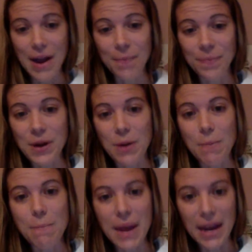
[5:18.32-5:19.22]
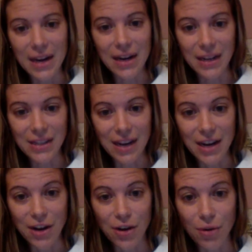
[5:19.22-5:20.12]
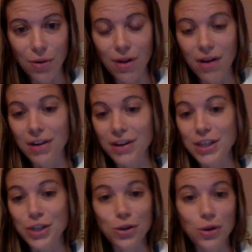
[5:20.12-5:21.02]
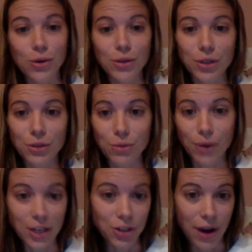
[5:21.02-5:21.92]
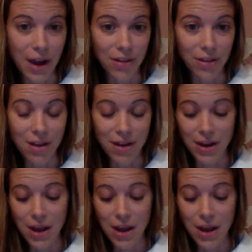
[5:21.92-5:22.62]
Make it an exciting goal. Is your goal to run a triathlon?